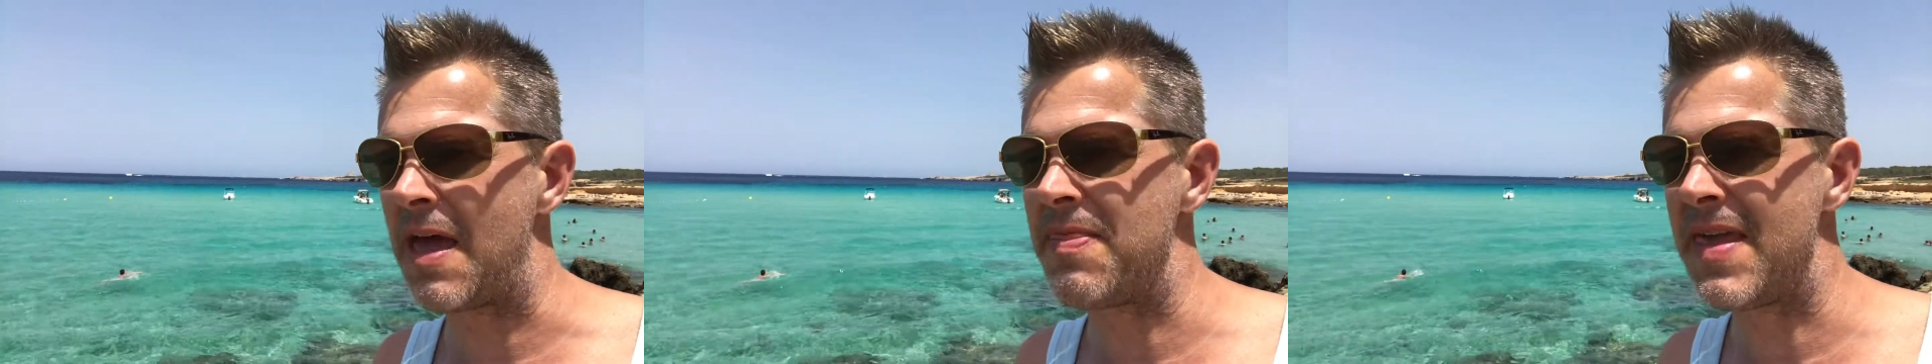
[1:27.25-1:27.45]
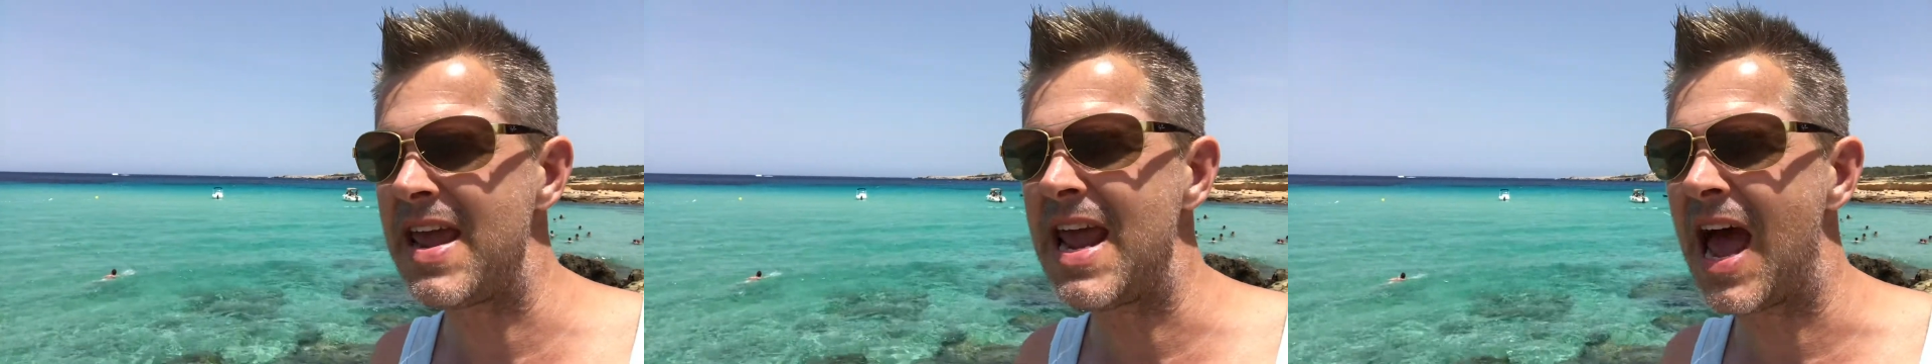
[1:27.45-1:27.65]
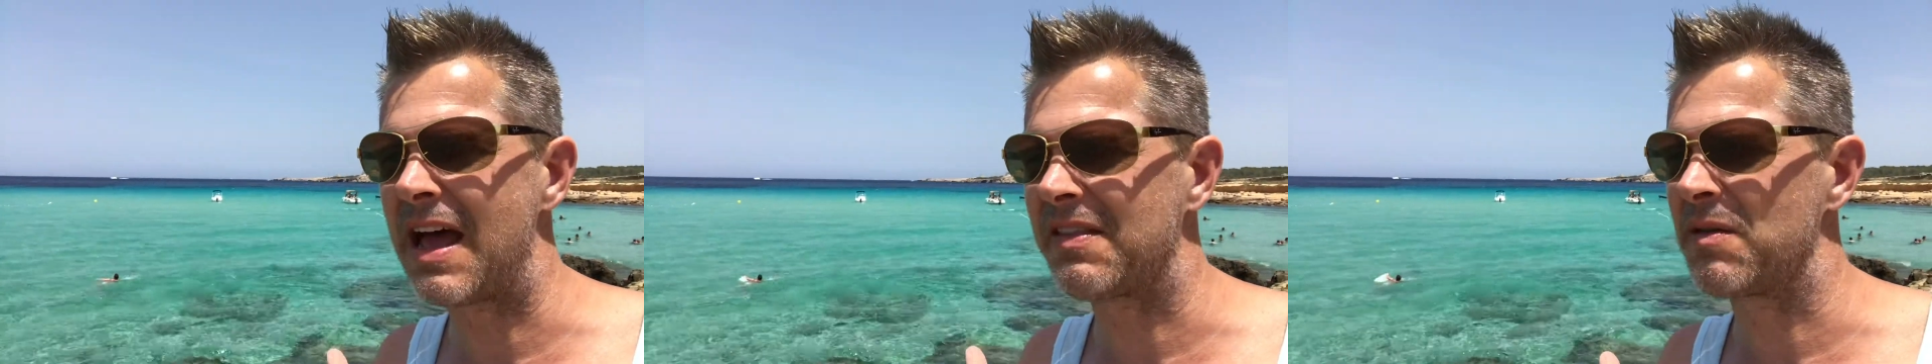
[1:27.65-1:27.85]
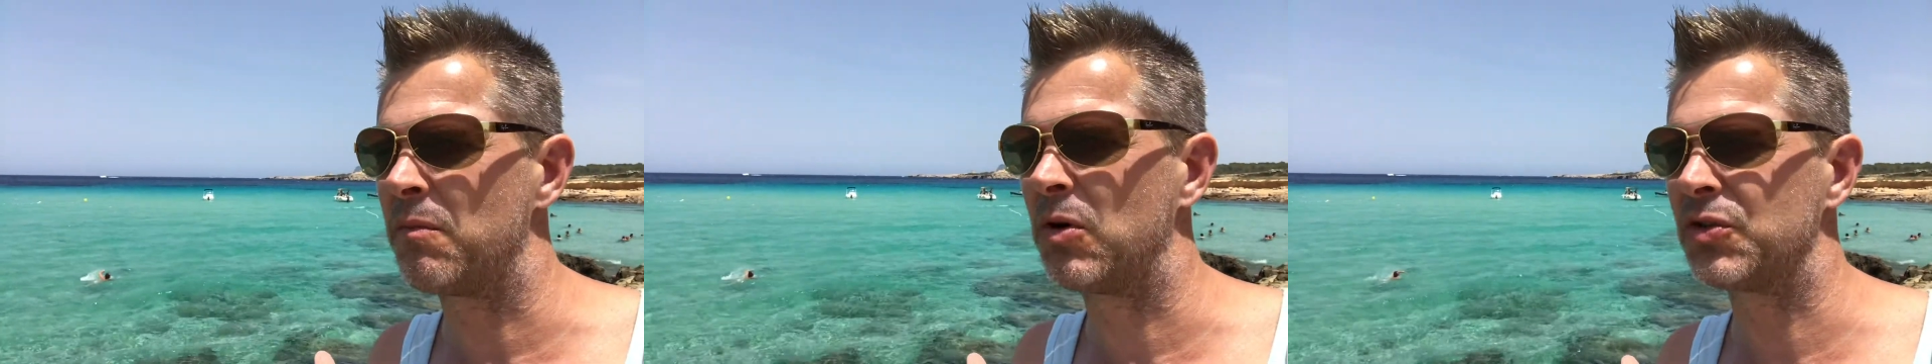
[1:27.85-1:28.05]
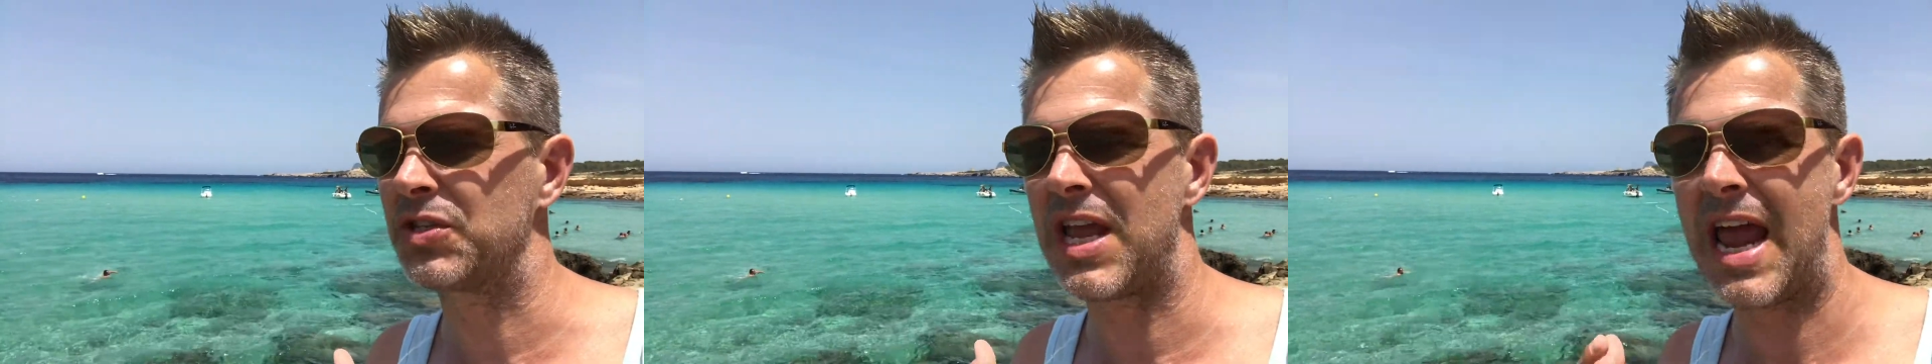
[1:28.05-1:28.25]
and they had the
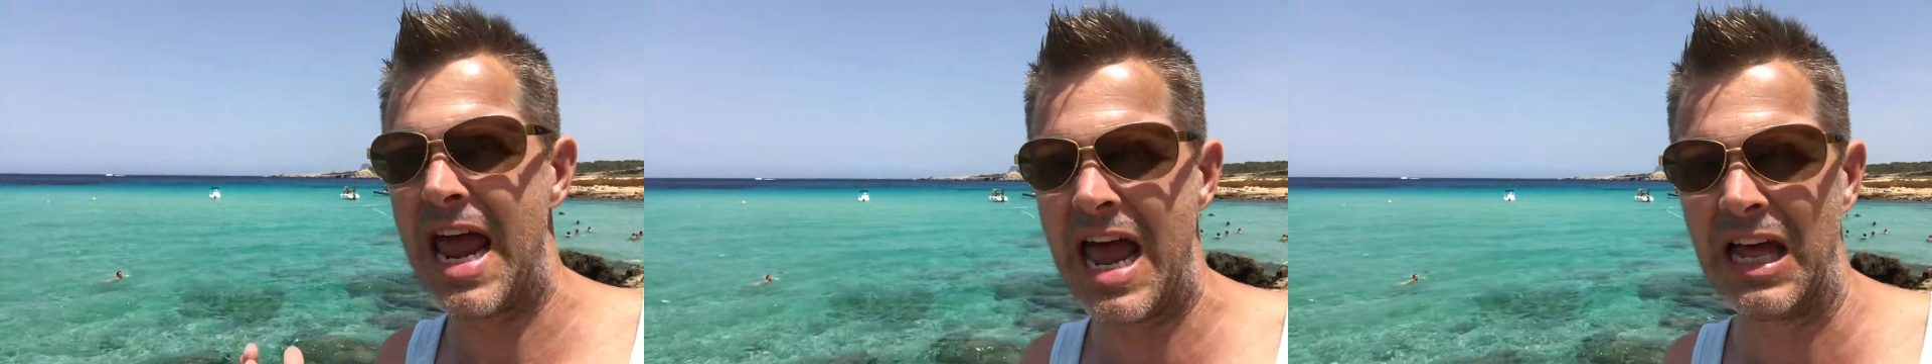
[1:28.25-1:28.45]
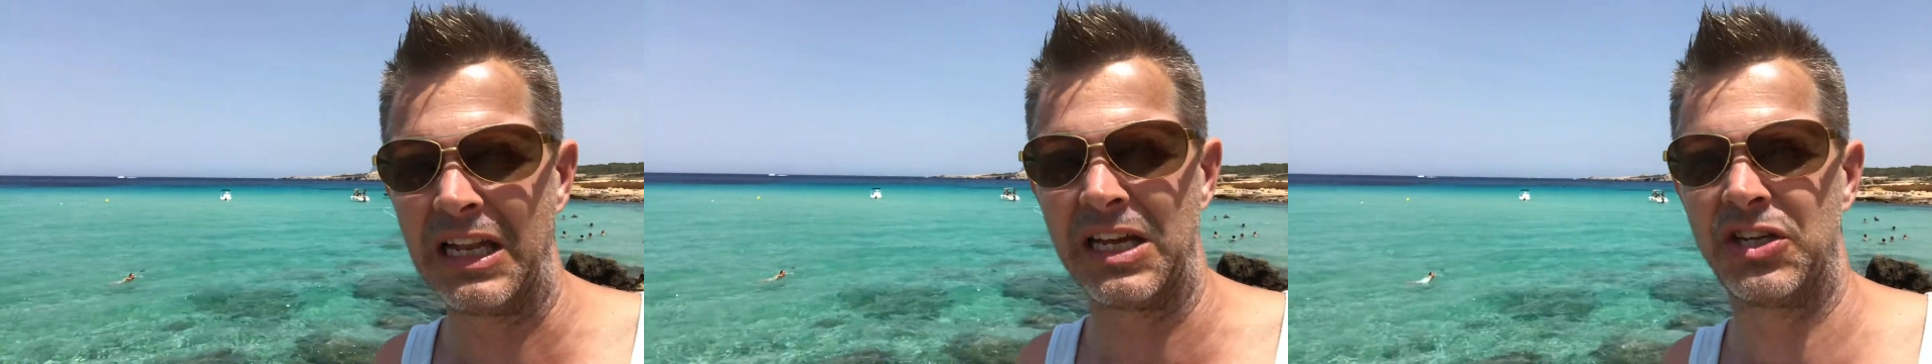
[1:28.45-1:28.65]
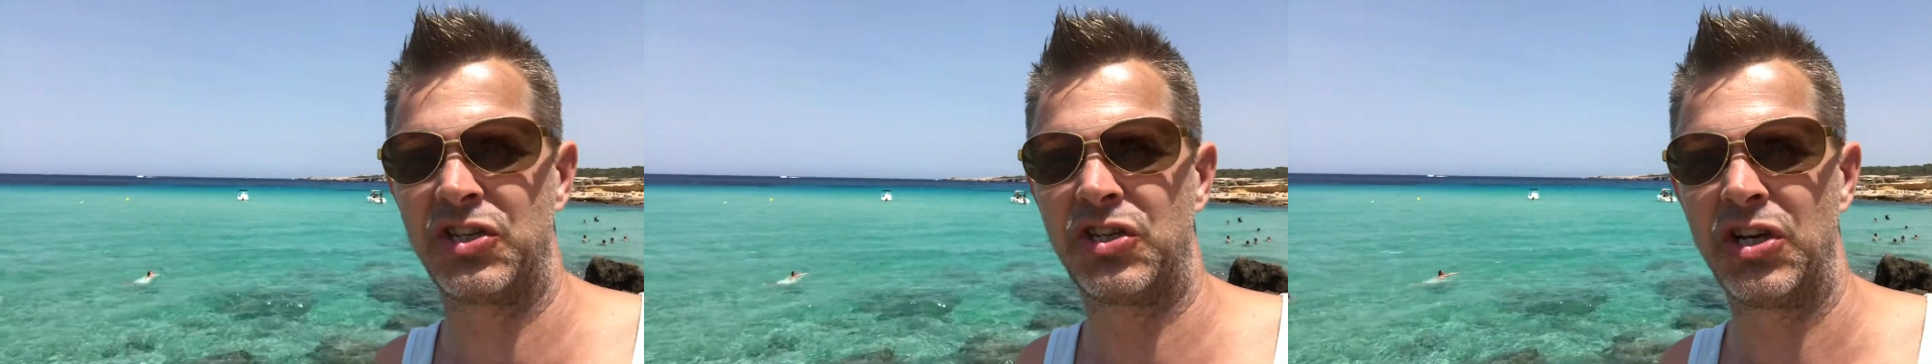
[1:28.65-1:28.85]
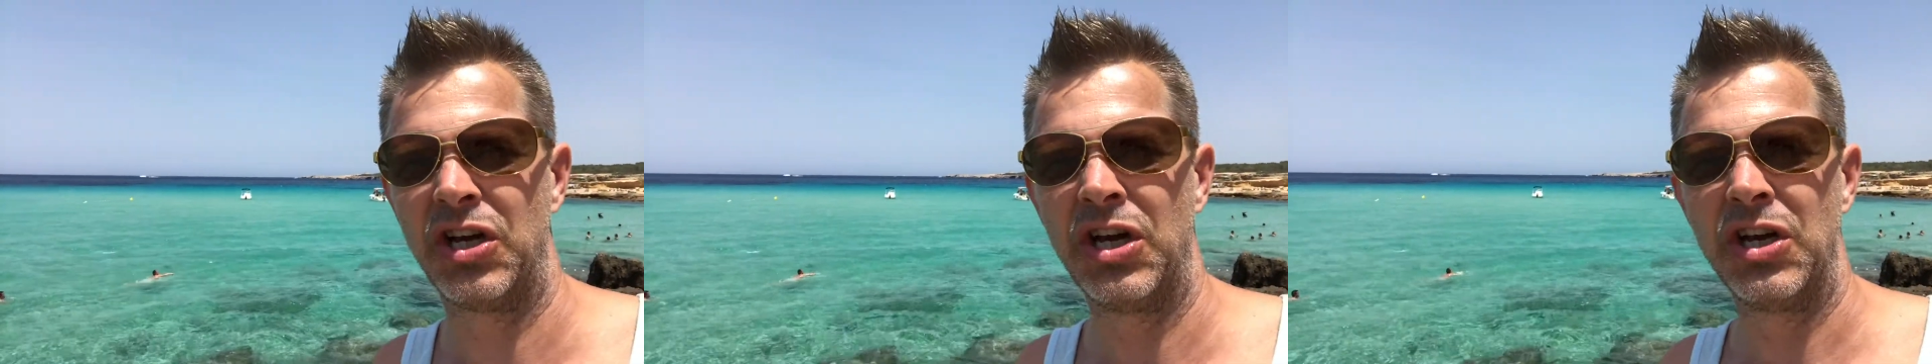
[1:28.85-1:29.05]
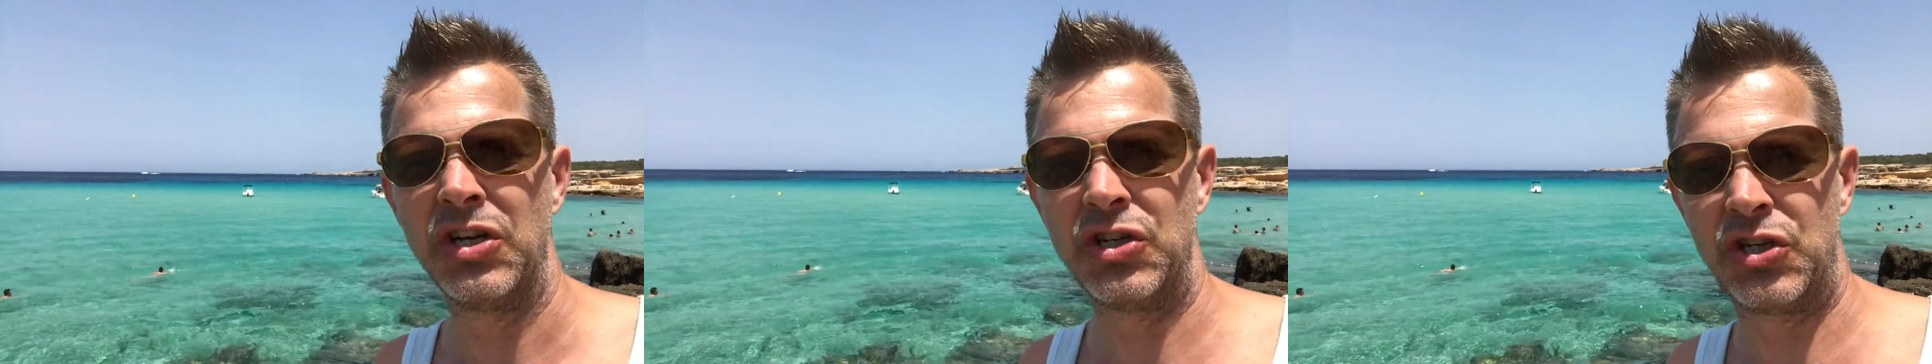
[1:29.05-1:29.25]
most hellish
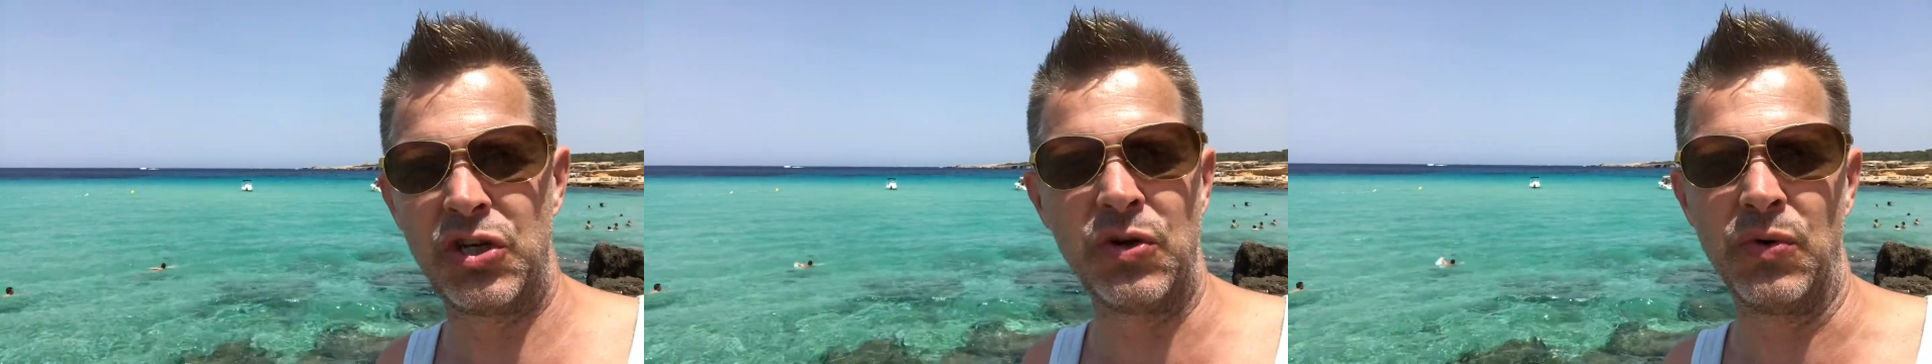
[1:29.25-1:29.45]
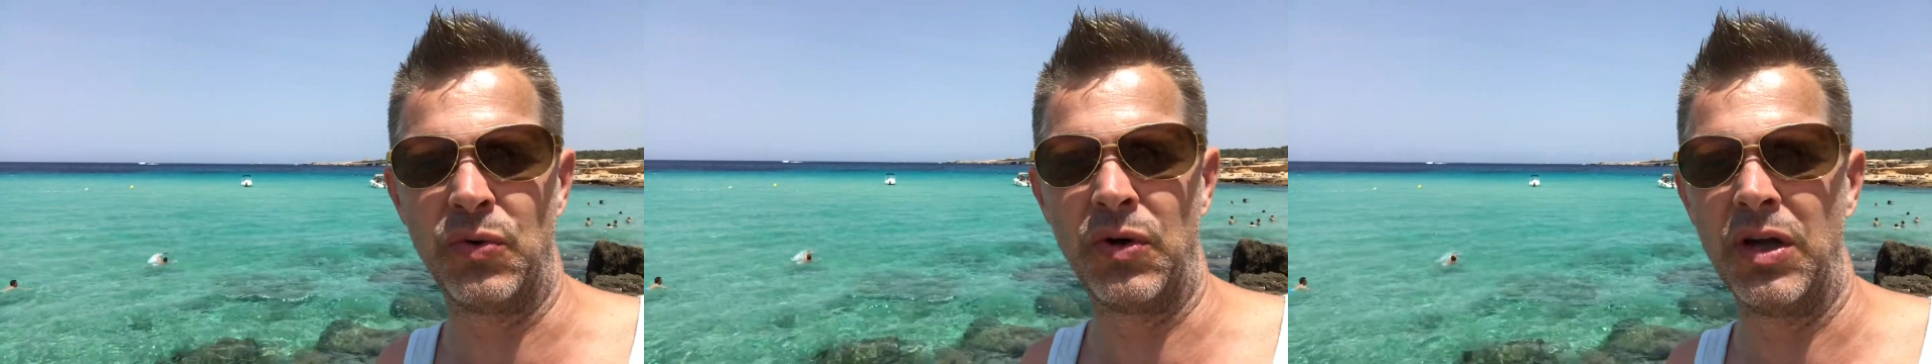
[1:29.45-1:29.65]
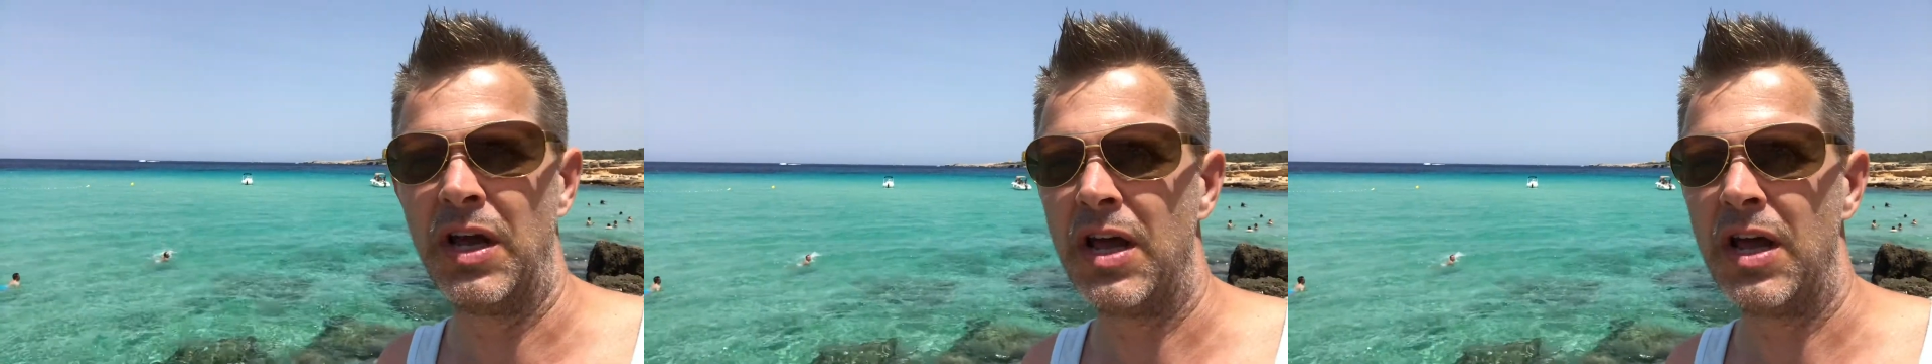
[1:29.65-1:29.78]
June.